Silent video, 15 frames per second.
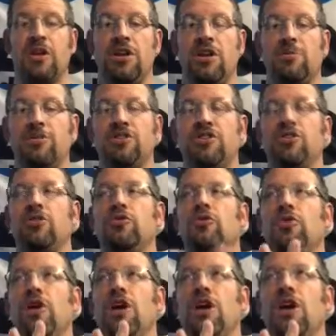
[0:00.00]
Number
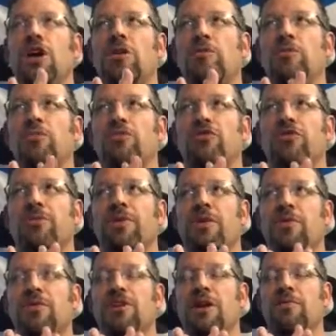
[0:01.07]
two, something
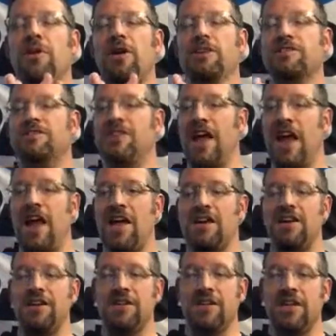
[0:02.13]
I want to talk about is
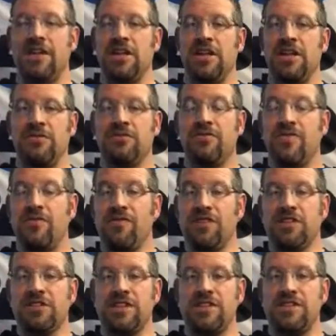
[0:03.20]
sand. If you've ever
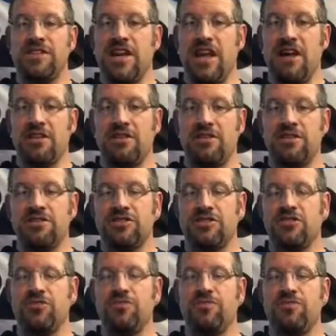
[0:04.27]
looked at a sand
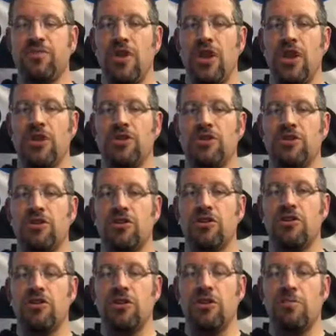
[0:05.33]
crystal
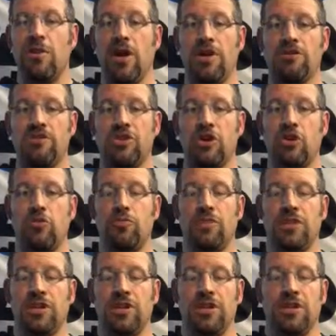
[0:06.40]
under a microscope,
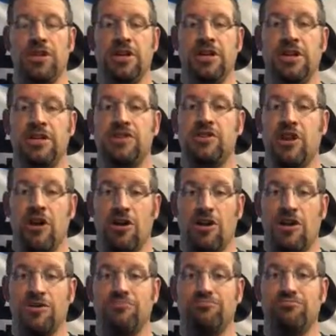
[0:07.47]
it's
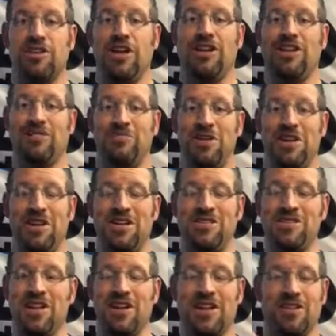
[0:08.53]
gnarly. I mean,
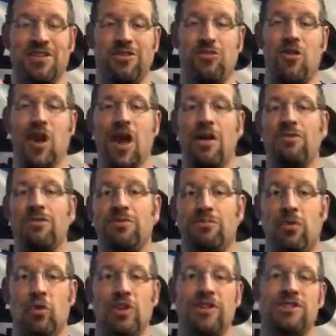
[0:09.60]
it's like a little rock with
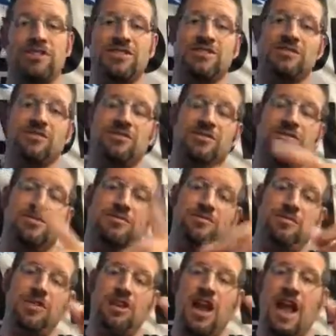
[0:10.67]
points and
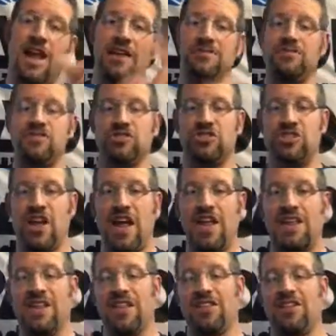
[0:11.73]
knives and
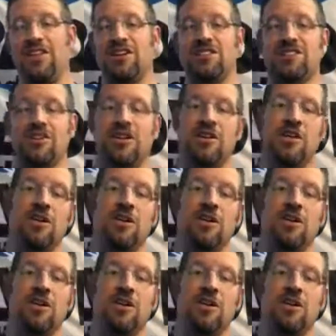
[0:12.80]
jaggedy things.